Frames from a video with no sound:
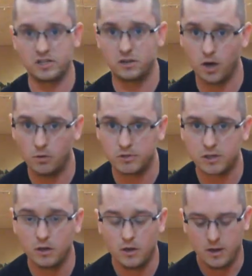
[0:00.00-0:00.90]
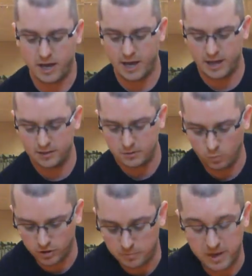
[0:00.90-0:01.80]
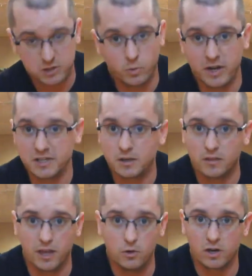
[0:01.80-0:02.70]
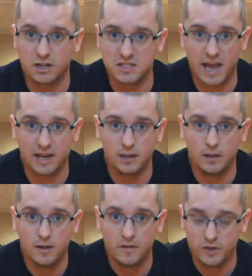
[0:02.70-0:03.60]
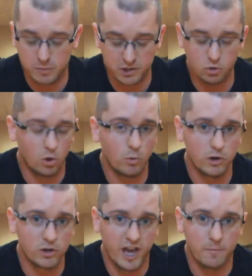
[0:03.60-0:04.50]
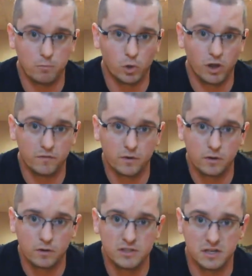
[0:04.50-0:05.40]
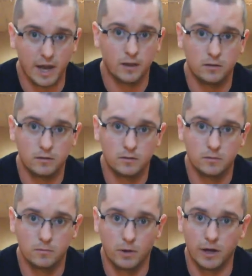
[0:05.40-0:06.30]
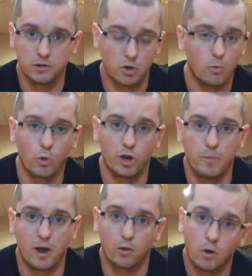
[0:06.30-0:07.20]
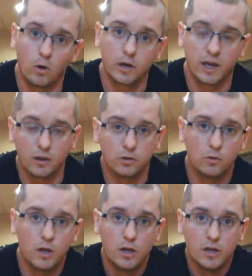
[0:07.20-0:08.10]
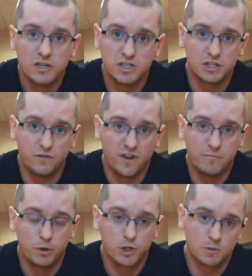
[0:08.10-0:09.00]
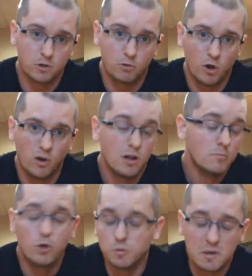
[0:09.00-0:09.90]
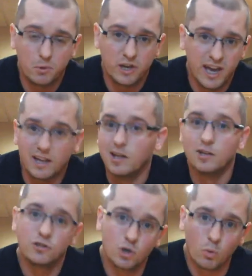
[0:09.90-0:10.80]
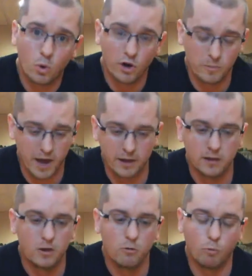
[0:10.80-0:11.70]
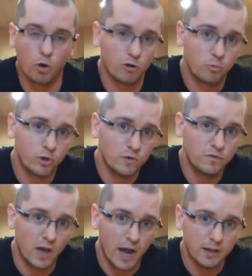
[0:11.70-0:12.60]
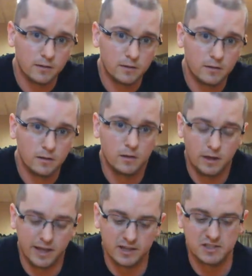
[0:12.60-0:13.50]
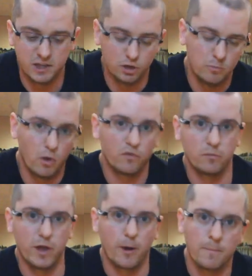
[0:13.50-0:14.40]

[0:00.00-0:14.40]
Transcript: those. And one of the best ways that you can attack it is by doing what you're capable of today, right? Don't worry about, oh, I can't do 65 push-ups in a row. Most people can't. Don't worry about it. Work with what you've got and continue to build from there,